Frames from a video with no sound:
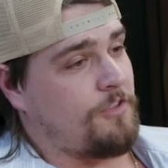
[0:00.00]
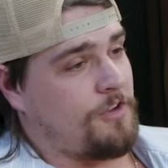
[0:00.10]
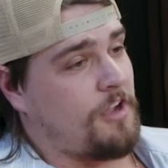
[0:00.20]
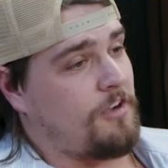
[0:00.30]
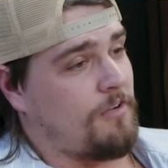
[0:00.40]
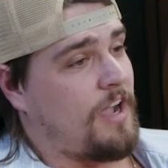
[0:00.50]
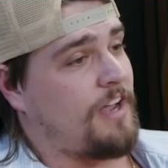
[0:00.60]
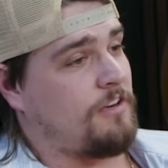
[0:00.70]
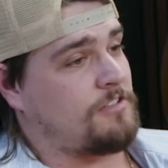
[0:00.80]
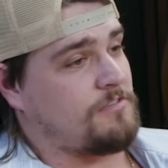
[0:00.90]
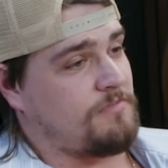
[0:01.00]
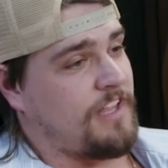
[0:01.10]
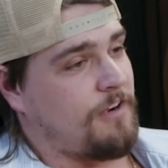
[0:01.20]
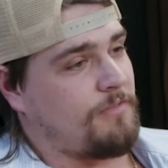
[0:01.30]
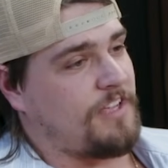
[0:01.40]
other young writers
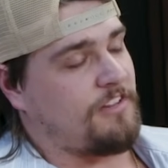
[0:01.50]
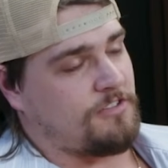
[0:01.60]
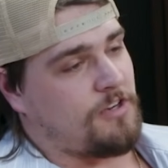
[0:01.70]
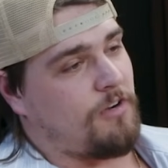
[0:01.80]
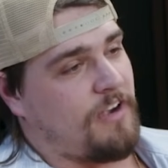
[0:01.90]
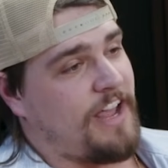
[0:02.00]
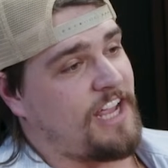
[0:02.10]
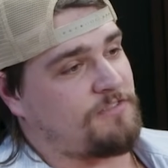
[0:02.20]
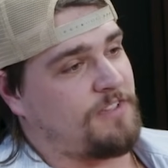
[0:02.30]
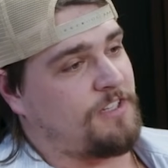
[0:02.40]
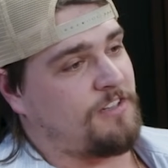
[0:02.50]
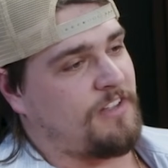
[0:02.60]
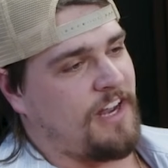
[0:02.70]
that are getting their start in Nashville,